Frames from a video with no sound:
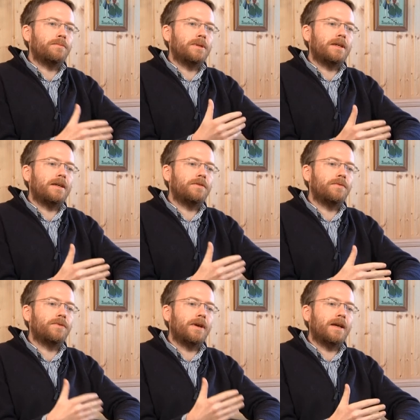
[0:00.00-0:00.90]
we tend to
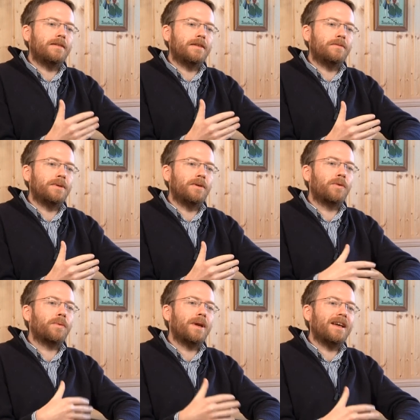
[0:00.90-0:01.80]
forget that we
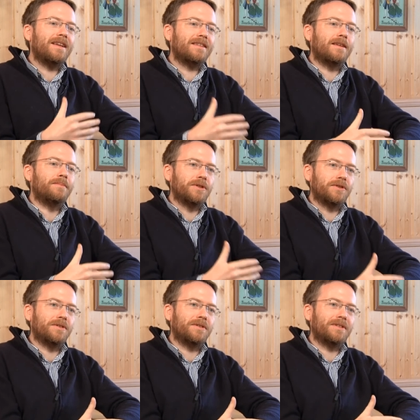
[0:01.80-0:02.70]
already had some
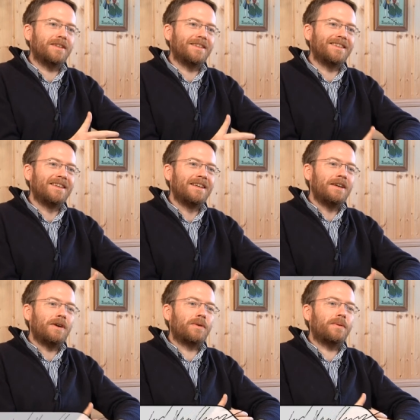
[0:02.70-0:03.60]
issues and
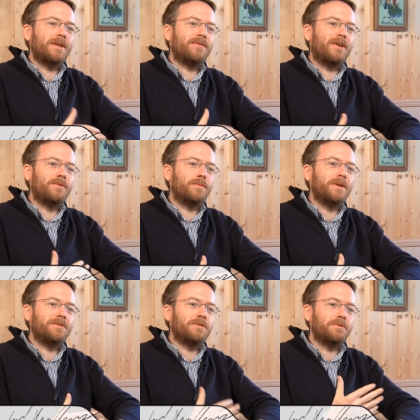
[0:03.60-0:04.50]
already found
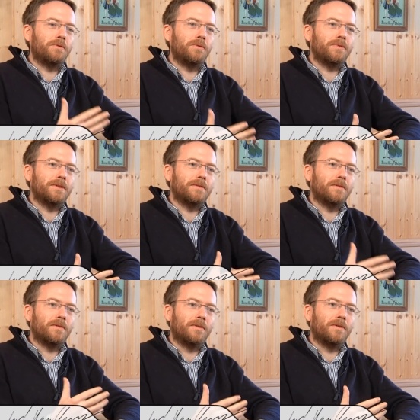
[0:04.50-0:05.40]
ways to solve it,
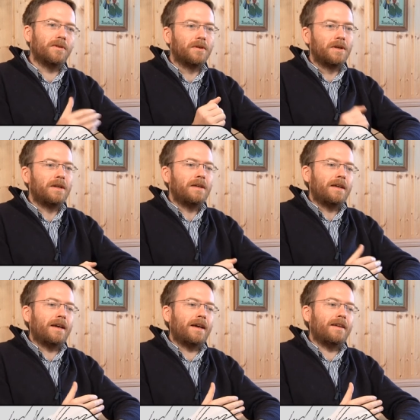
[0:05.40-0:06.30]
or
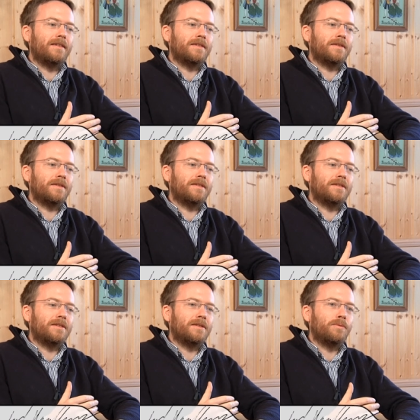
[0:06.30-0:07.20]
had
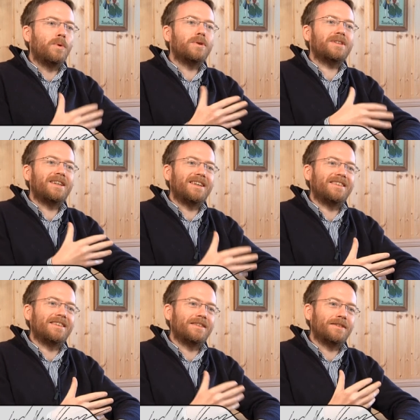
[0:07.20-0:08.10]
uh, worst
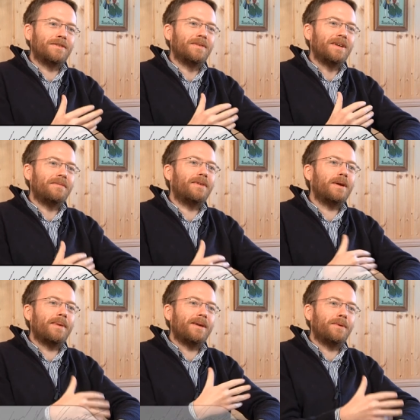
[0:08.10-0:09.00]
cases, so very
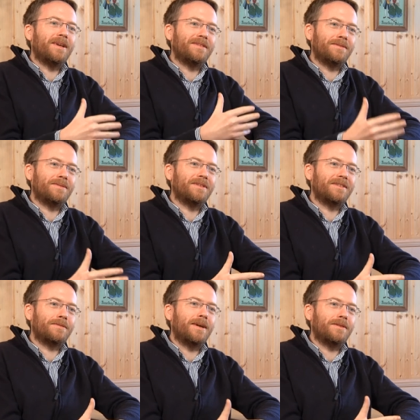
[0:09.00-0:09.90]
bad ways to
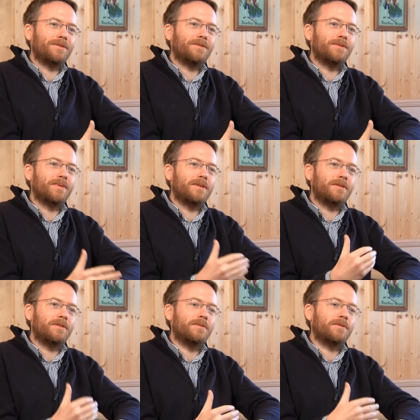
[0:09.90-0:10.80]
try to solve it,
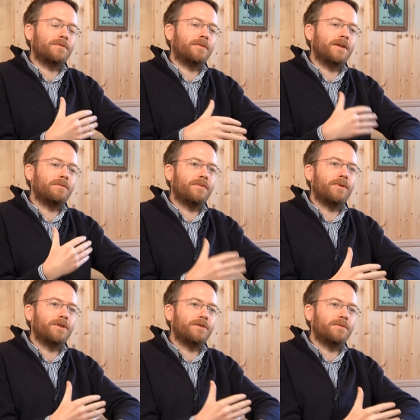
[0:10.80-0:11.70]
so to try to
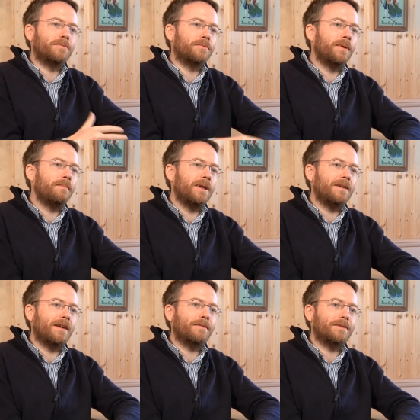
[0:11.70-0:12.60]
avoid to
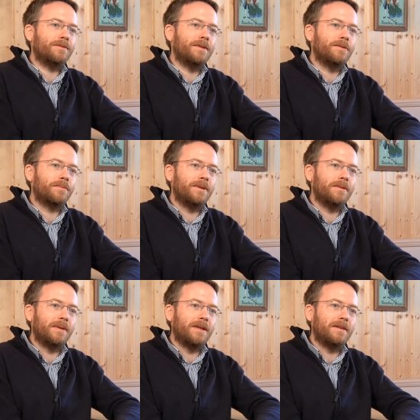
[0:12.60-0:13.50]
remake errors we already
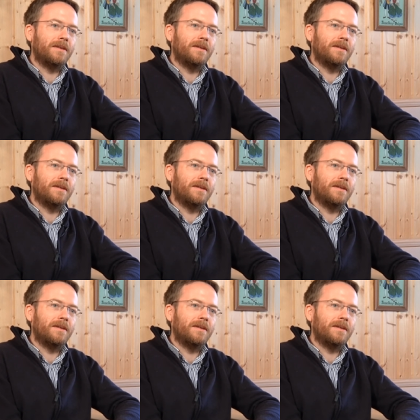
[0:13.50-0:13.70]
made.